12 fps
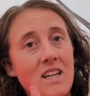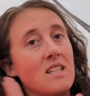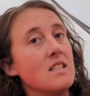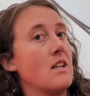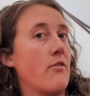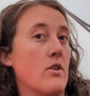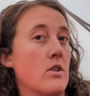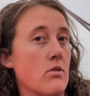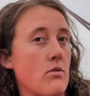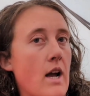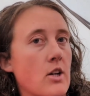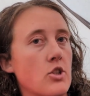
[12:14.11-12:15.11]
in different
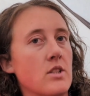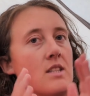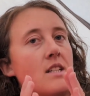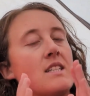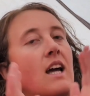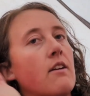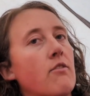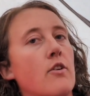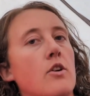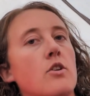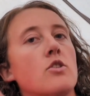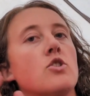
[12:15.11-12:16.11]
directions and
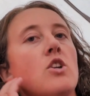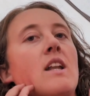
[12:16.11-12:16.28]
diverge,